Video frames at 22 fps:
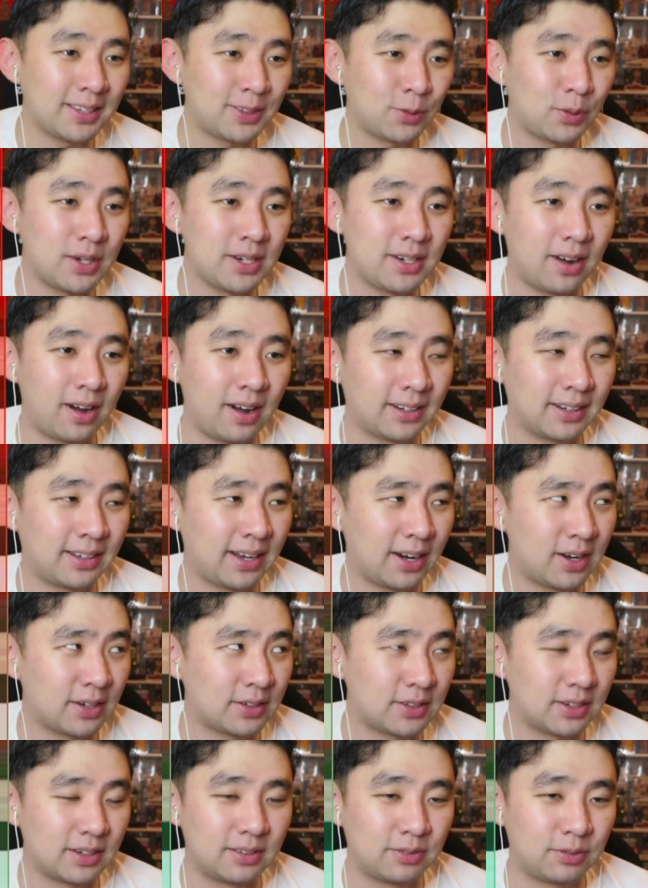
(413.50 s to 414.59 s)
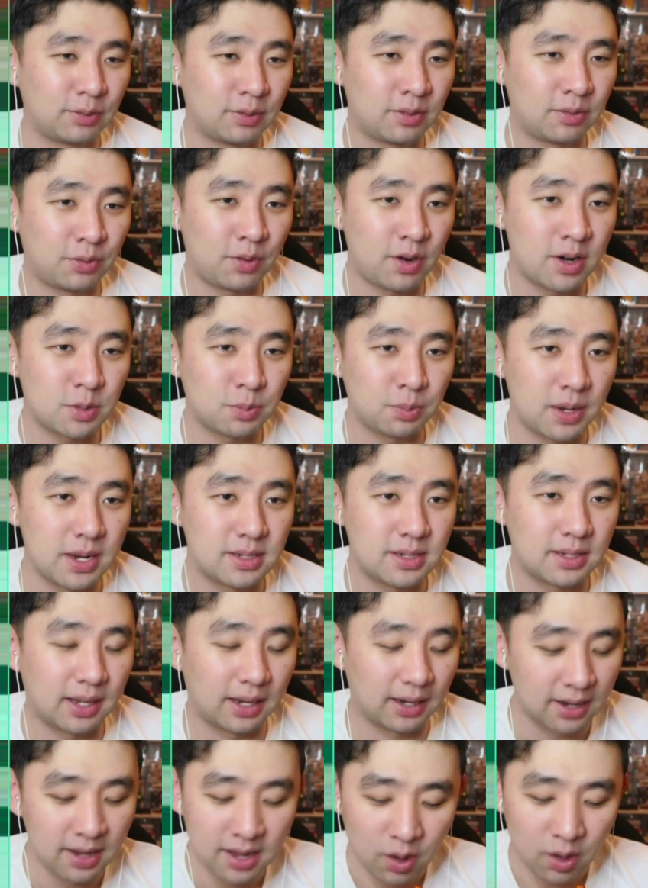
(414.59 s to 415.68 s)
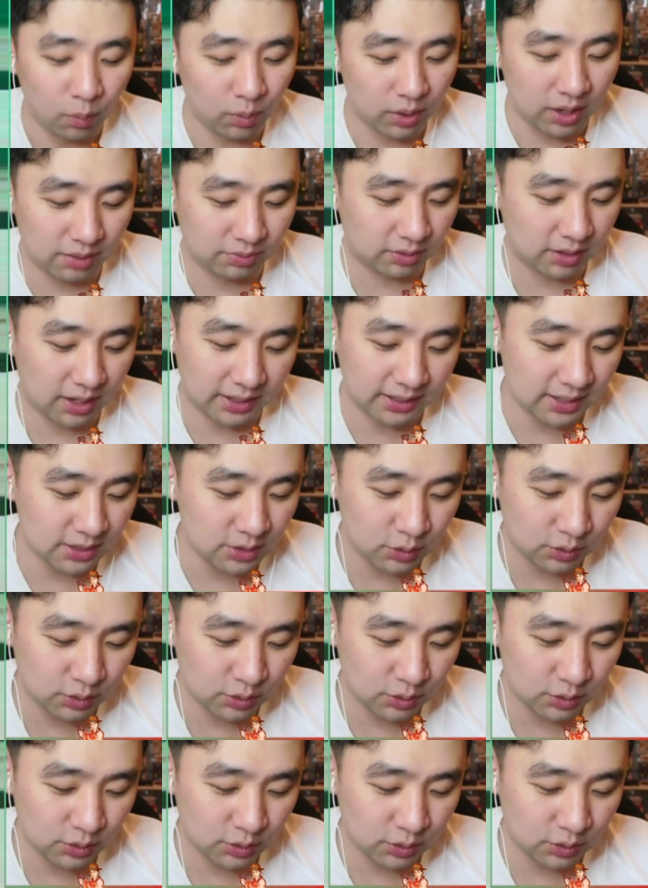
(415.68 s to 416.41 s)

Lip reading: Dawn character from the first place then? Whatever, I guess you can